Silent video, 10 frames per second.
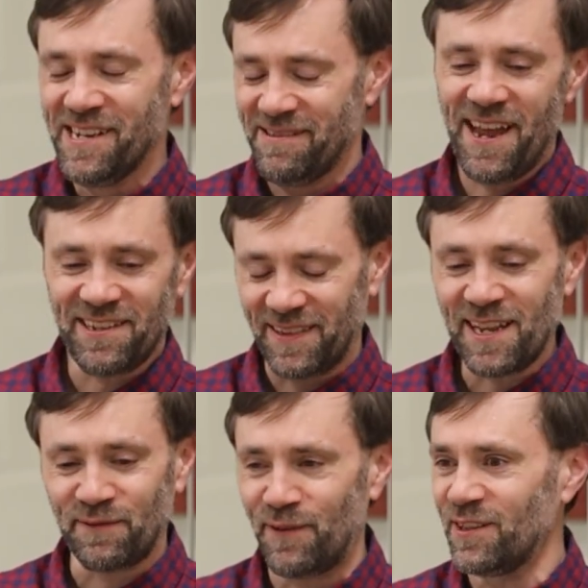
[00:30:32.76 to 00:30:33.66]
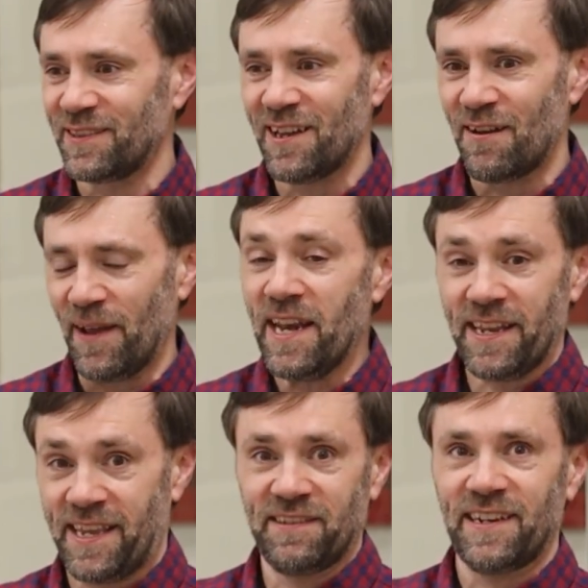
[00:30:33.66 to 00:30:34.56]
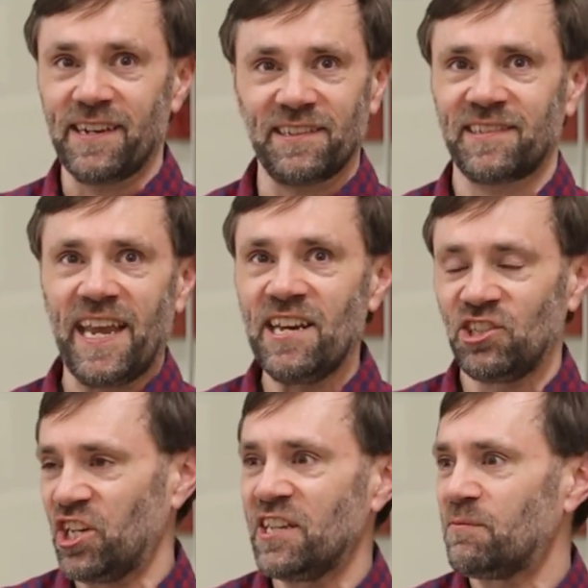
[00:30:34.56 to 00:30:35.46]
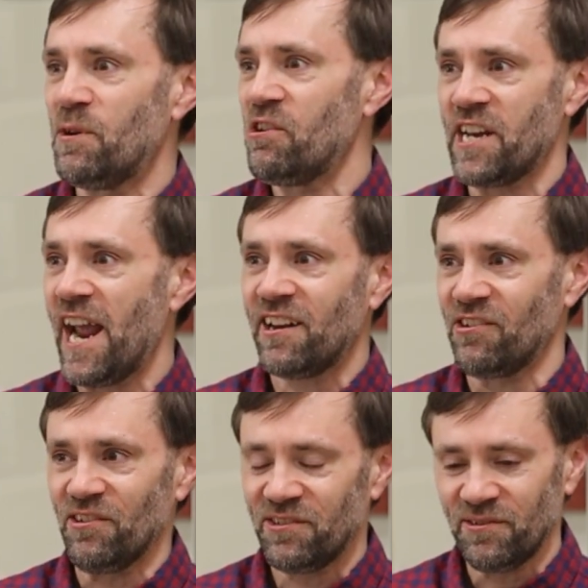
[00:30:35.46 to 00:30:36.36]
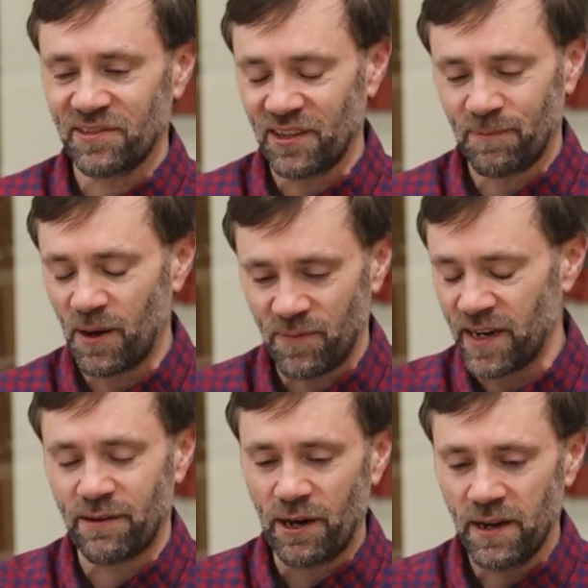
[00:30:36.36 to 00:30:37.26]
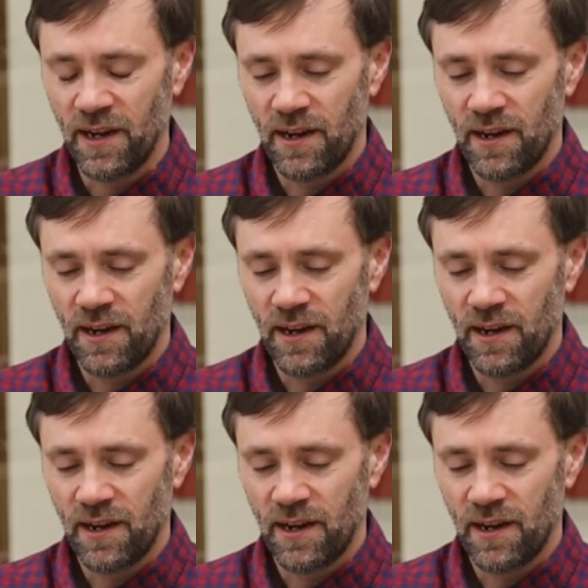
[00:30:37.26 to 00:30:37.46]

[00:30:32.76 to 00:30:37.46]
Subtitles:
That's fun stuff. And he's like a stage Shakespearean actor too. So at any rate,